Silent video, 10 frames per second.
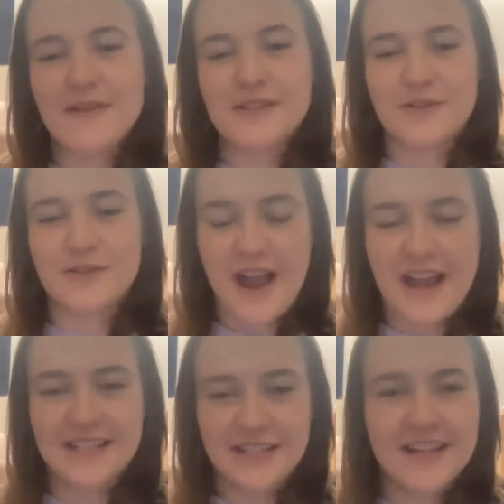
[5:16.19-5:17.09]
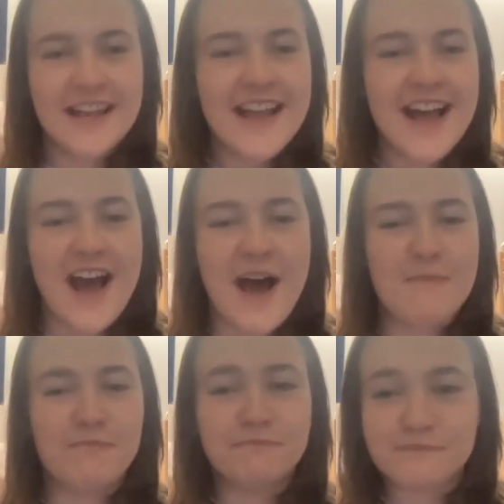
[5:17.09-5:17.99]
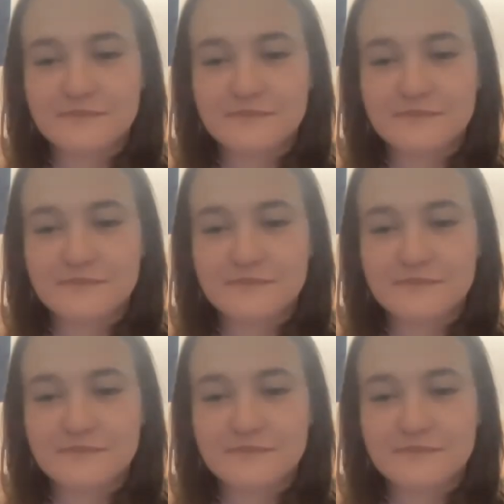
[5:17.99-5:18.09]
And so trying to um,